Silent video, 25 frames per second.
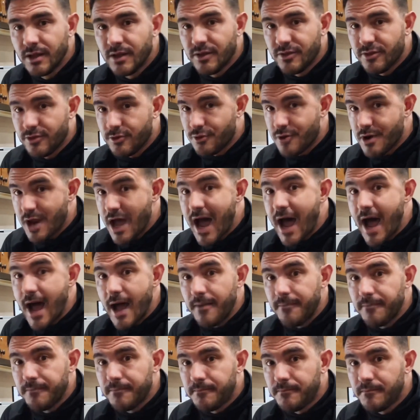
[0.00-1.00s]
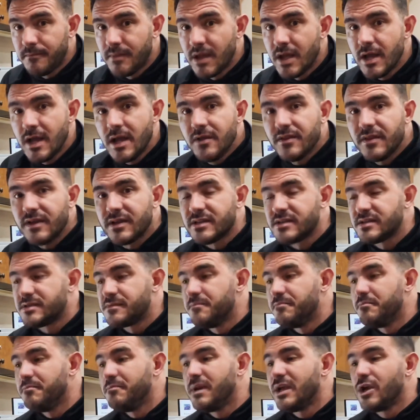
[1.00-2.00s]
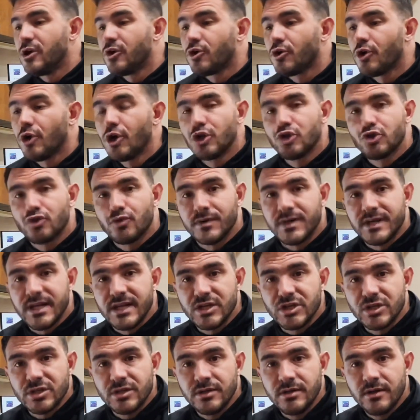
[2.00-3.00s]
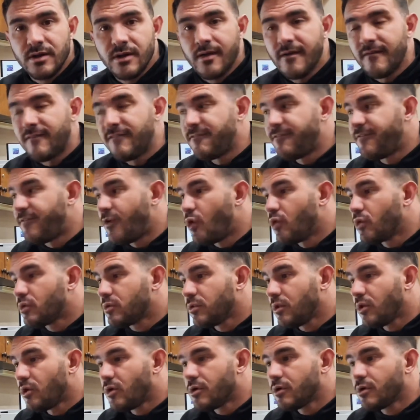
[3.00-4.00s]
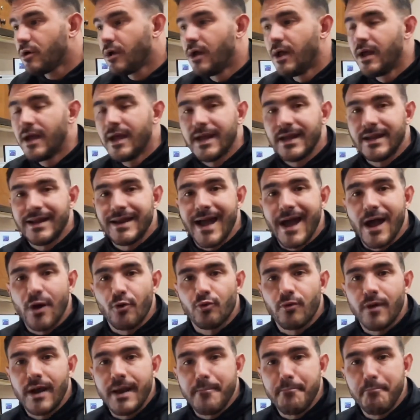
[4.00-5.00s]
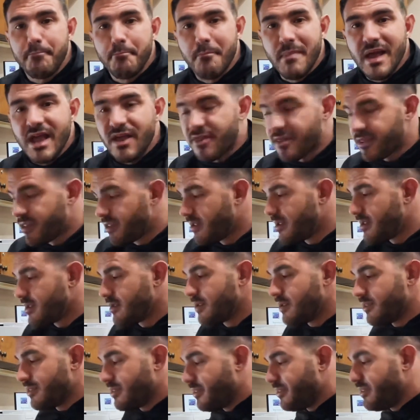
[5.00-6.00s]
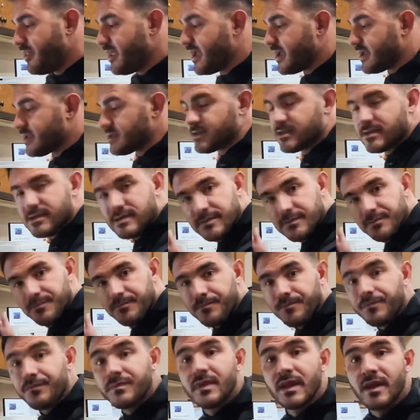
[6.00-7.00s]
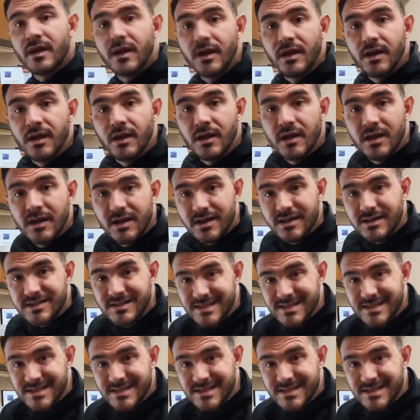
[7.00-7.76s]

they're not. That is mere tradition, folklore, and outright myth. This is